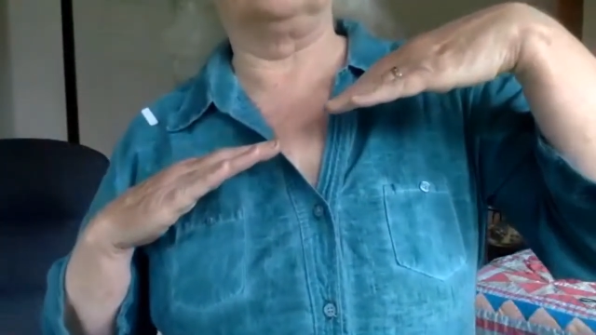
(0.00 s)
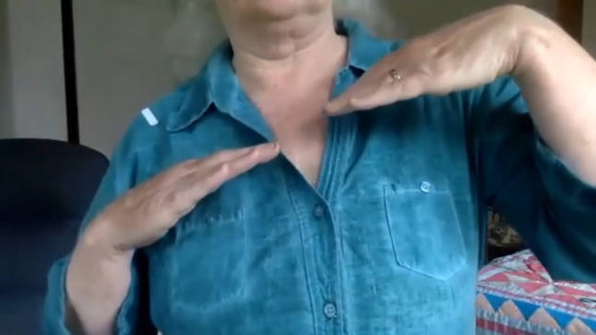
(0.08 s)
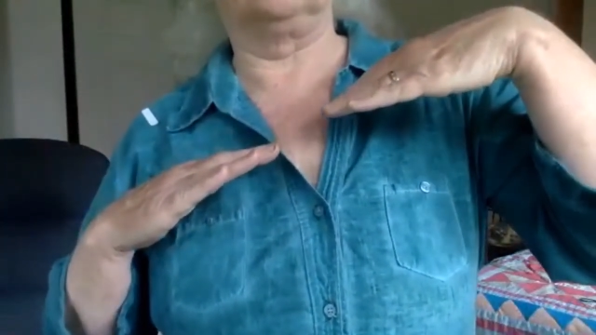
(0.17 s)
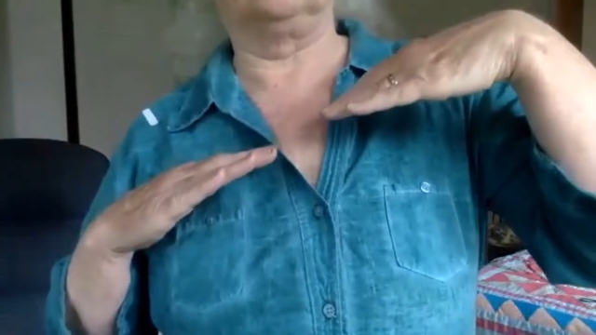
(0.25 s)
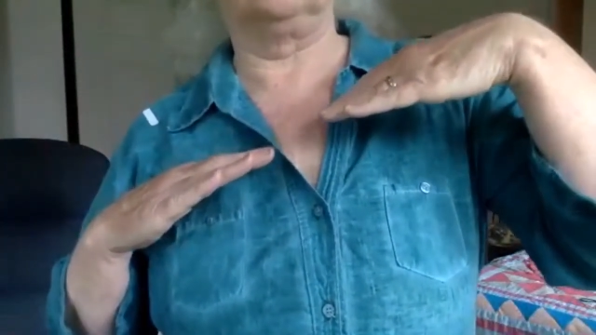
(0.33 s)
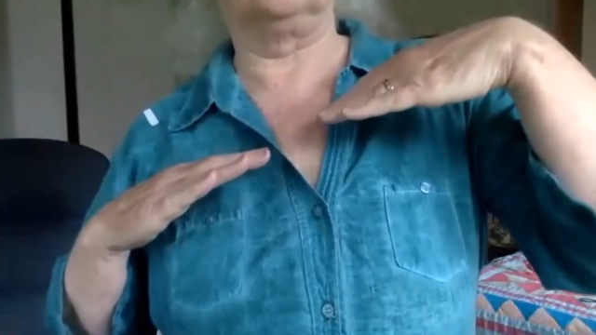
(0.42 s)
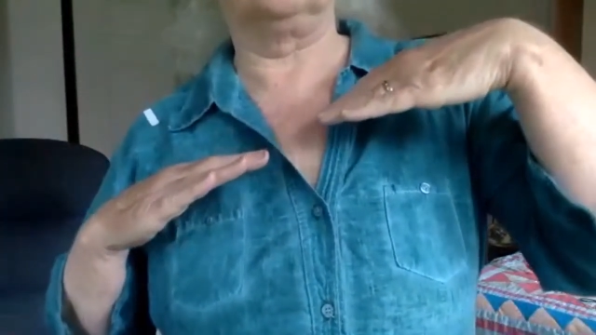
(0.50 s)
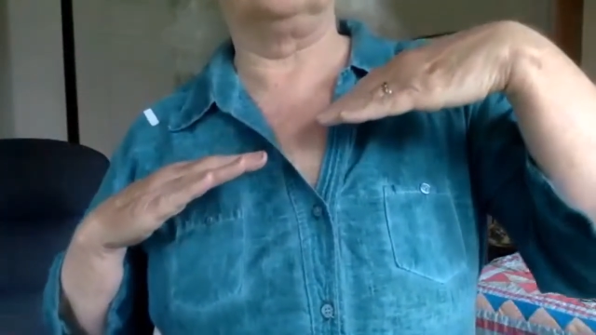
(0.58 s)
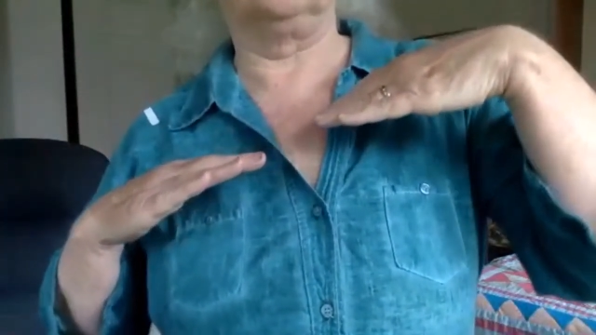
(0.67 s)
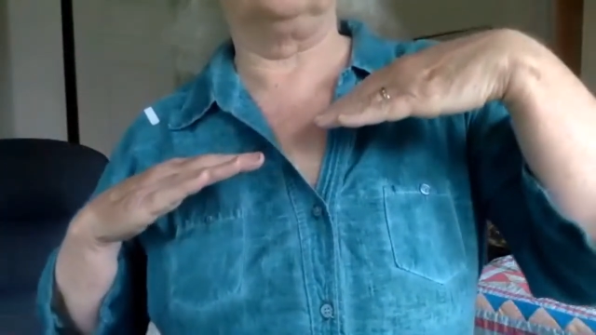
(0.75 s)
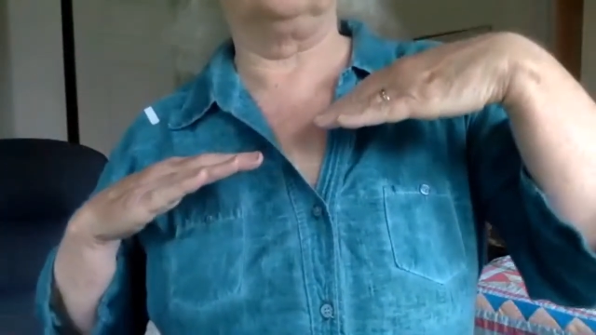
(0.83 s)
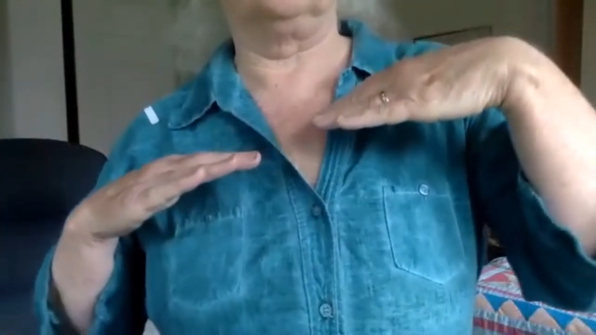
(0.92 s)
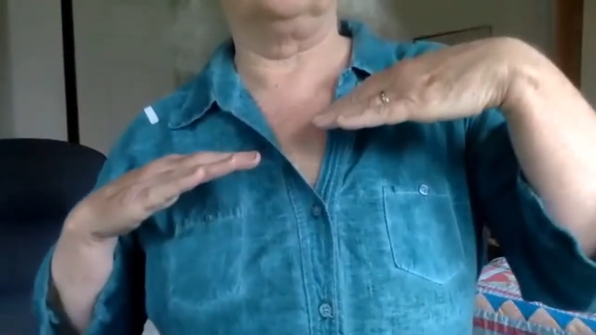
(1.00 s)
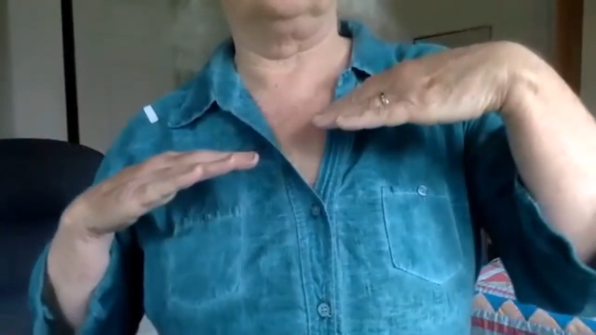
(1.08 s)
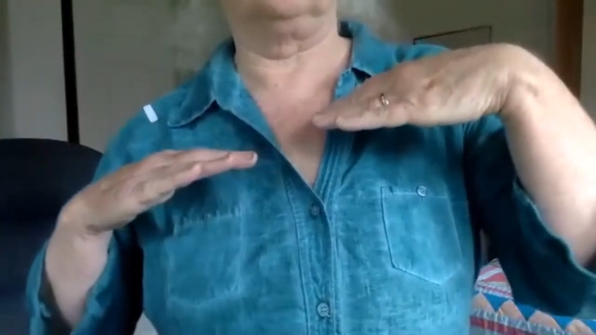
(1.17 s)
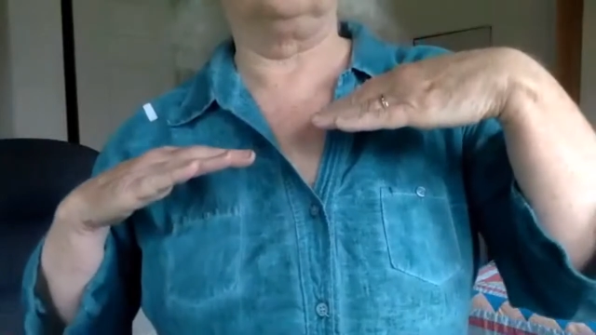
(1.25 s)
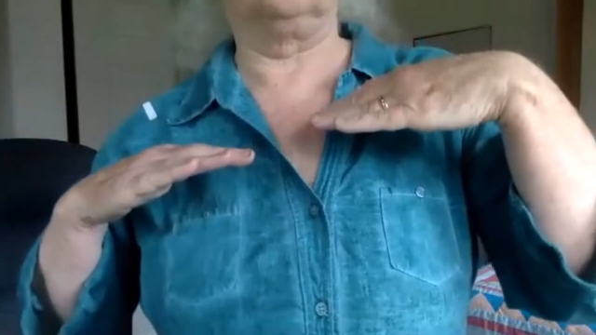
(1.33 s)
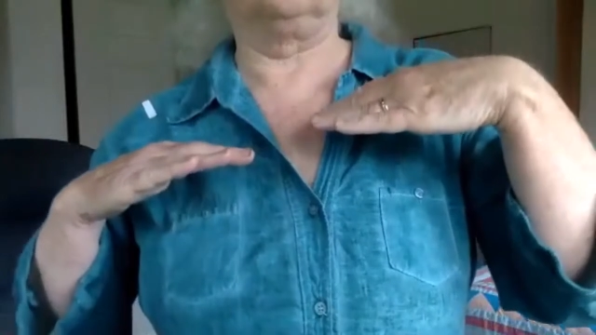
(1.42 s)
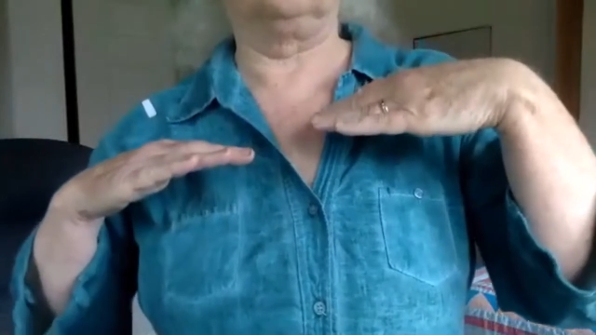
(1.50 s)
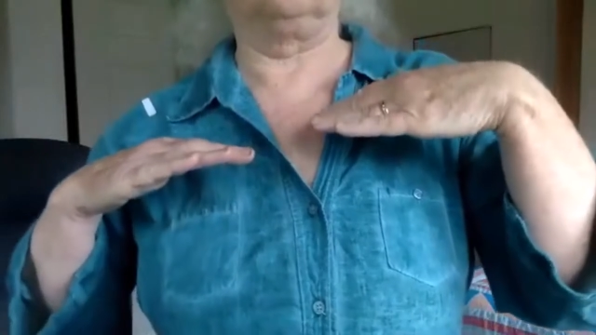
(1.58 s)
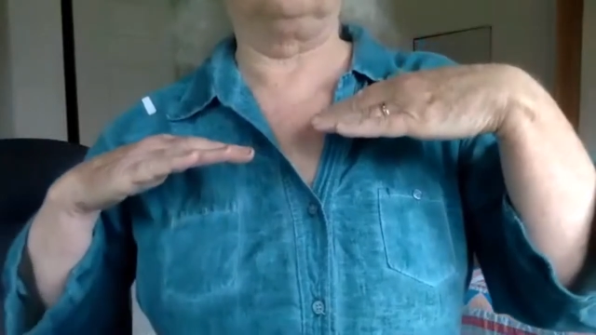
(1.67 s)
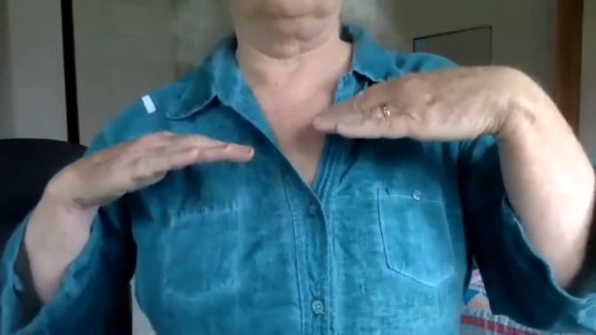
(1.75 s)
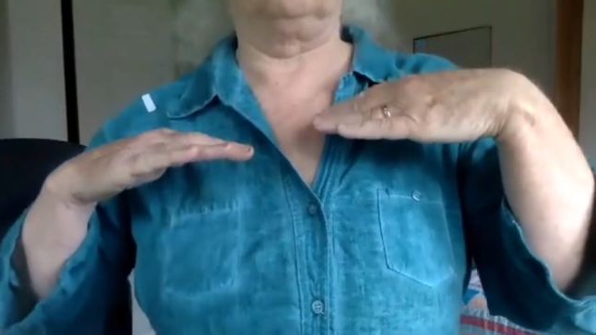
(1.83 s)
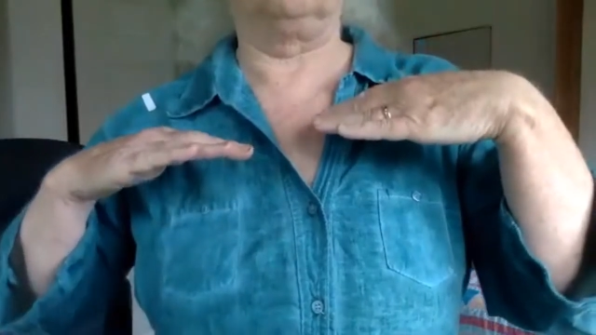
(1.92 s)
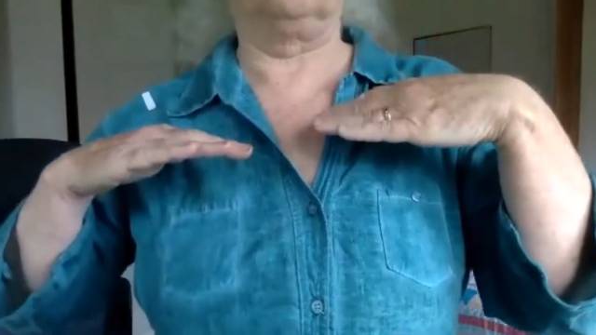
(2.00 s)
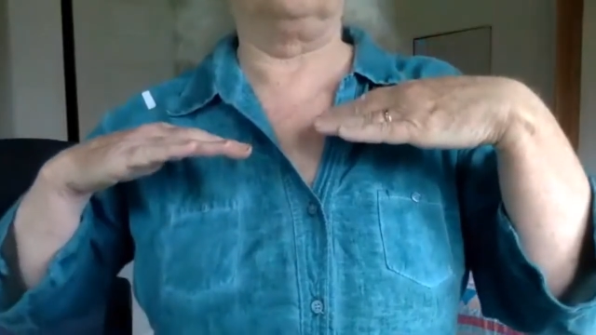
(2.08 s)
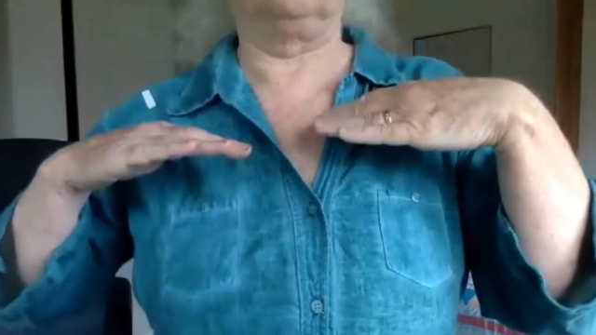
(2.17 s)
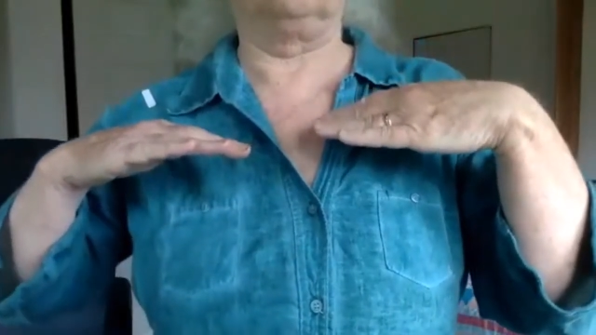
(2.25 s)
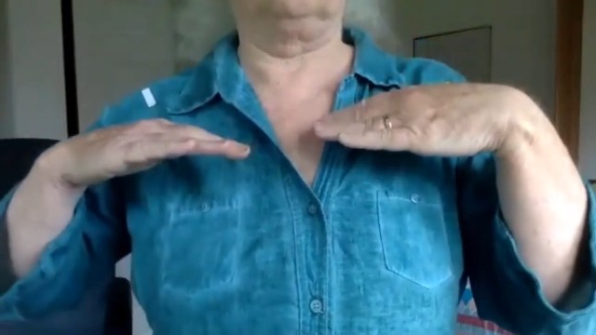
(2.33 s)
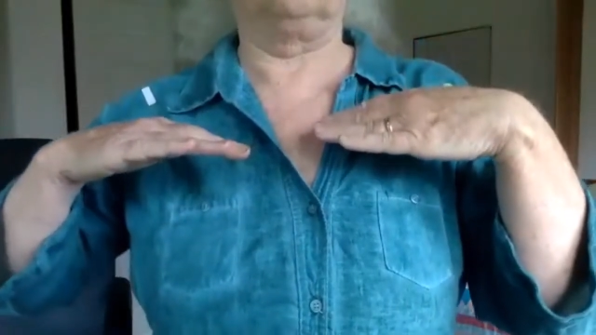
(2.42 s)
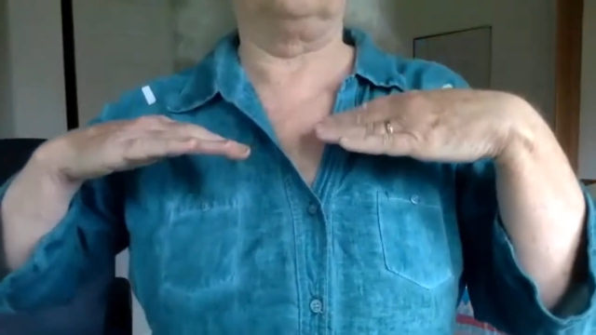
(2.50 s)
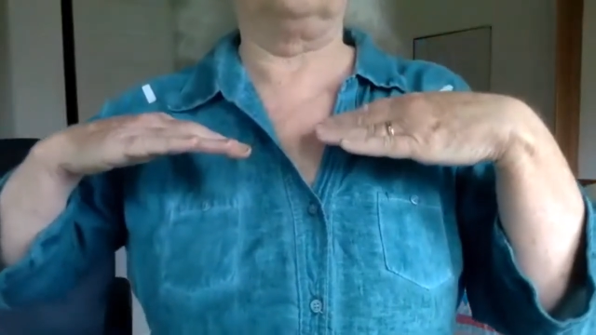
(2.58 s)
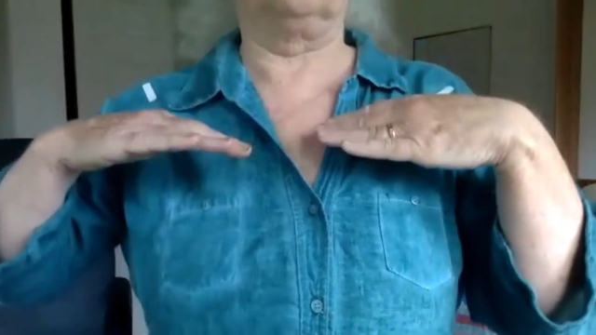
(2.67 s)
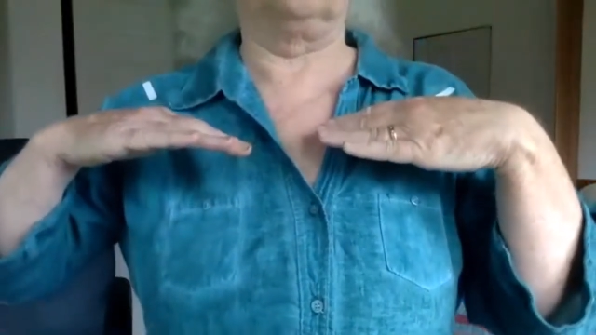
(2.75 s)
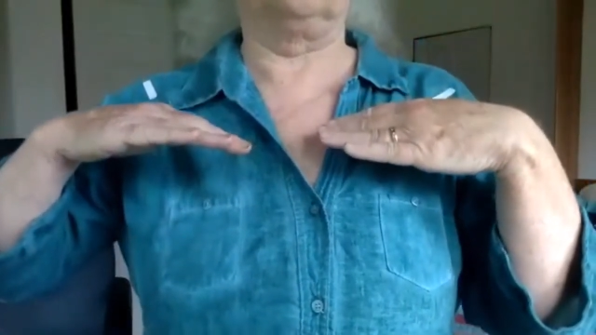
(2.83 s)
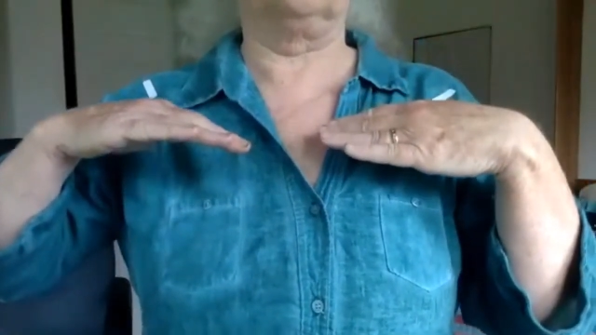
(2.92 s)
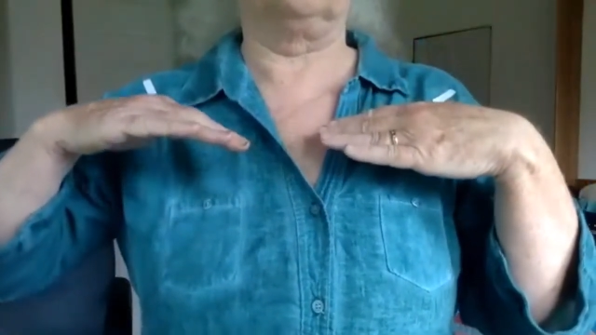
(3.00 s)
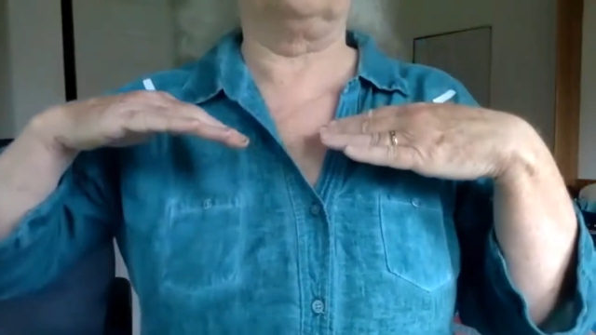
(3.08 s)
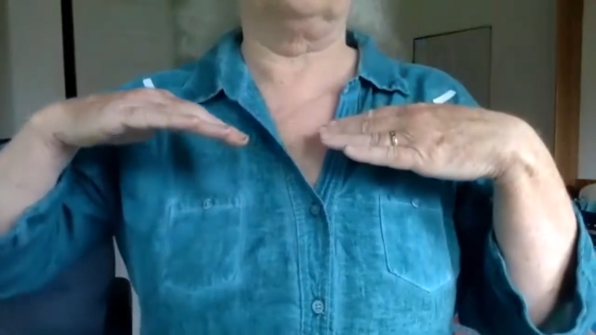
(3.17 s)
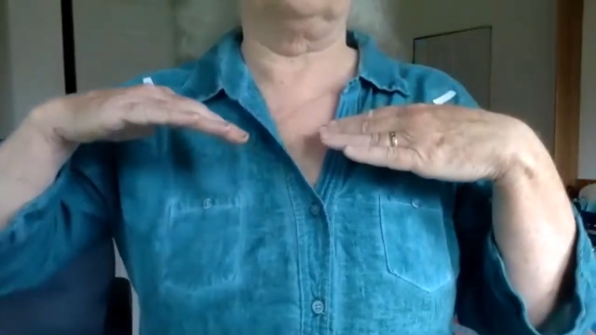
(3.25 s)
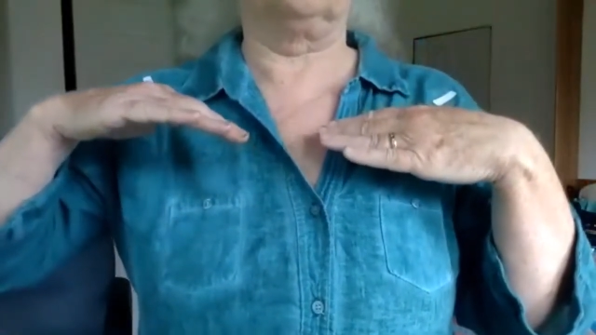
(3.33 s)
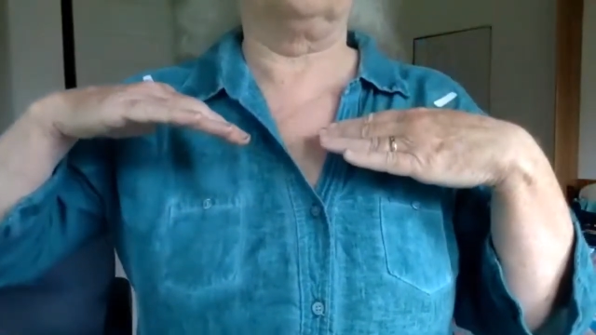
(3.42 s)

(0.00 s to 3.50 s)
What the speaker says: [unreadable: no face in view]